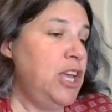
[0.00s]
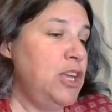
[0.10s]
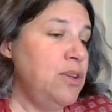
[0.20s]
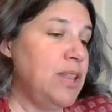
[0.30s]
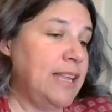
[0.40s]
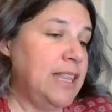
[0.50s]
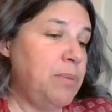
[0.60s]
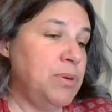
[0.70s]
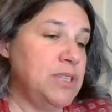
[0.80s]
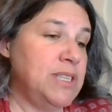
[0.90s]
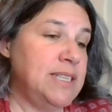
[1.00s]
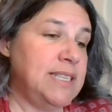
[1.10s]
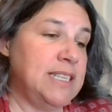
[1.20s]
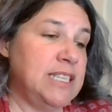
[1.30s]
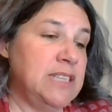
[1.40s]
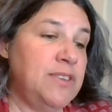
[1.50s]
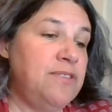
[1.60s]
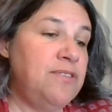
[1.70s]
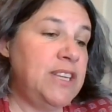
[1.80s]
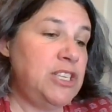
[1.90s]
You like that person's sense of
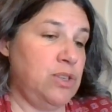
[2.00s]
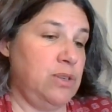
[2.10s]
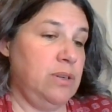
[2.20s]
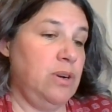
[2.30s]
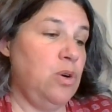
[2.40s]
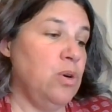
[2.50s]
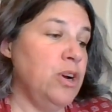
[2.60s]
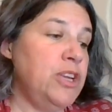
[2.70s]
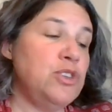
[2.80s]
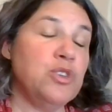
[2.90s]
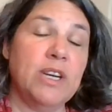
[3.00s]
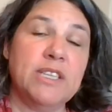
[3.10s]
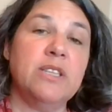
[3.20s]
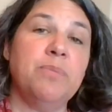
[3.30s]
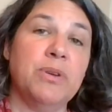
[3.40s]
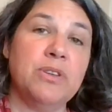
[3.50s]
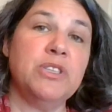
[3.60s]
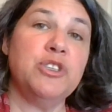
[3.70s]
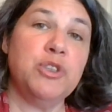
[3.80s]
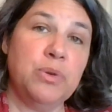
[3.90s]
adventure, or you trust the
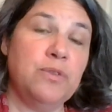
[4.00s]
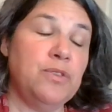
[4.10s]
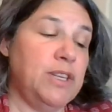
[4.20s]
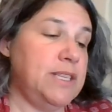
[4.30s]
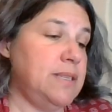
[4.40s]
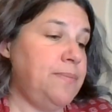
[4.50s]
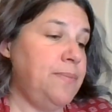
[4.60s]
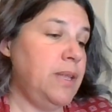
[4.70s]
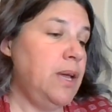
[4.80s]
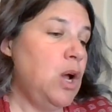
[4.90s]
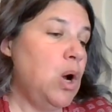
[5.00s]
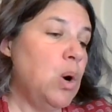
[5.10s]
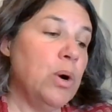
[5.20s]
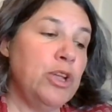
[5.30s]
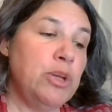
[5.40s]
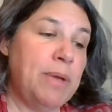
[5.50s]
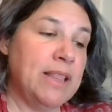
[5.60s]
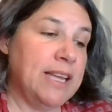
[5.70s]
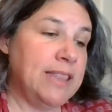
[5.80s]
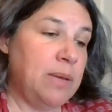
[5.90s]
person's truthfulness. Or you may
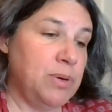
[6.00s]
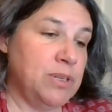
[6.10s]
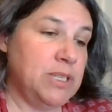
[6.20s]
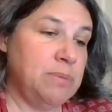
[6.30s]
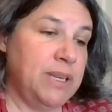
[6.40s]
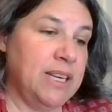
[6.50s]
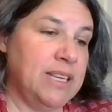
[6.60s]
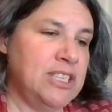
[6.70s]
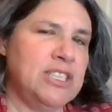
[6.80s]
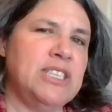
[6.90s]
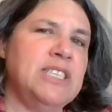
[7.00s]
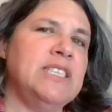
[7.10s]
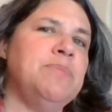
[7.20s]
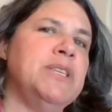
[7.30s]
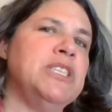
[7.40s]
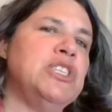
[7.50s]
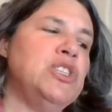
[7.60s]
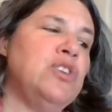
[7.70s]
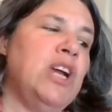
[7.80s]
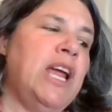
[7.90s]
like that person because she's a bit
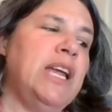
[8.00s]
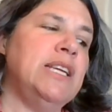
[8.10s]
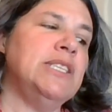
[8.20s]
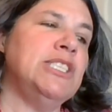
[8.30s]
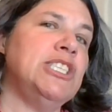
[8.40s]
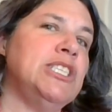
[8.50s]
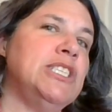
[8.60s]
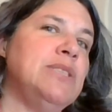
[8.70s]
strange,